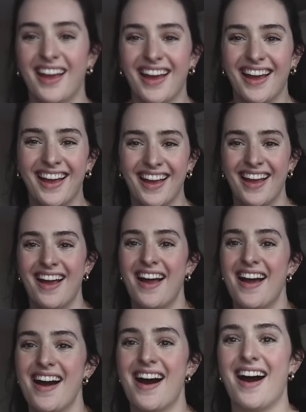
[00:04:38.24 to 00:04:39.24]

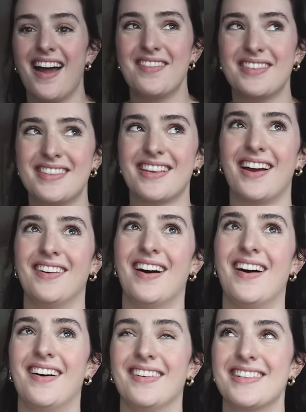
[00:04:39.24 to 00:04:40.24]
I am so
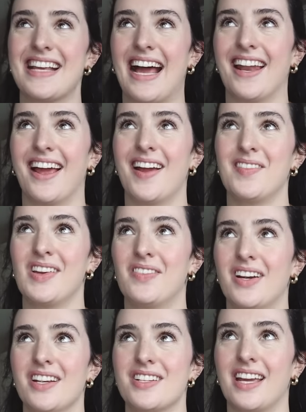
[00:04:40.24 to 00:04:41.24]
hot and I hope you
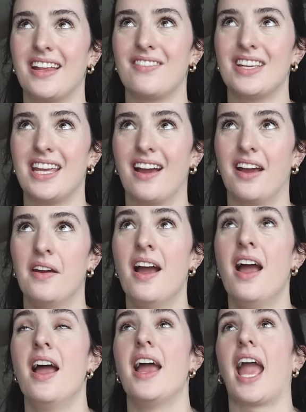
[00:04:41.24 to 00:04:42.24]
appreciate that video.
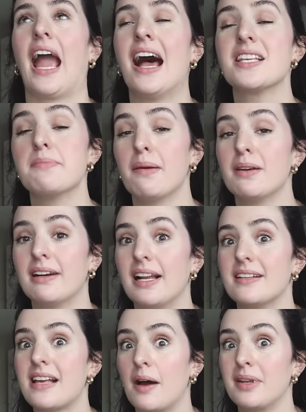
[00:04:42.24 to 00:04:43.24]
It has made me
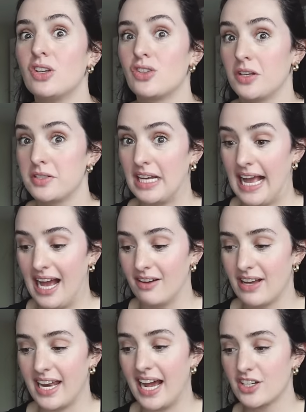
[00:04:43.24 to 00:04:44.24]
realize how many shoes I
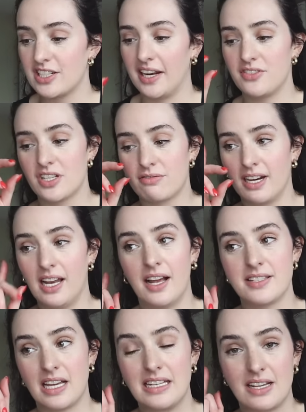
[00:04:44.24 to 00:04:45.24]
have. And actually I've just
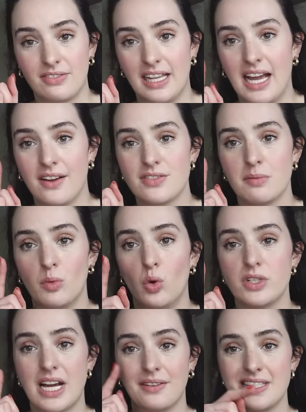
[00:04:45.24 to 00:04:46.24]
realized that I definitely have some
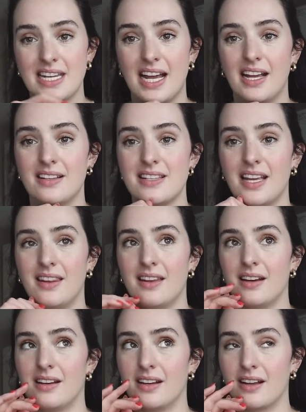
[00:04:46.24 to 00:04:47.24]
more downstairs in
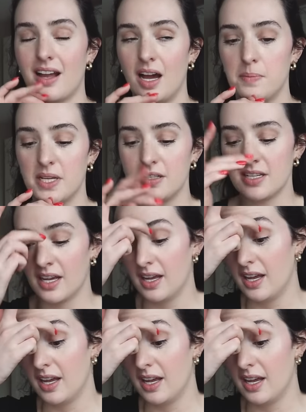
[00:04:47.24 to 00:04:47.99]
the cupboard.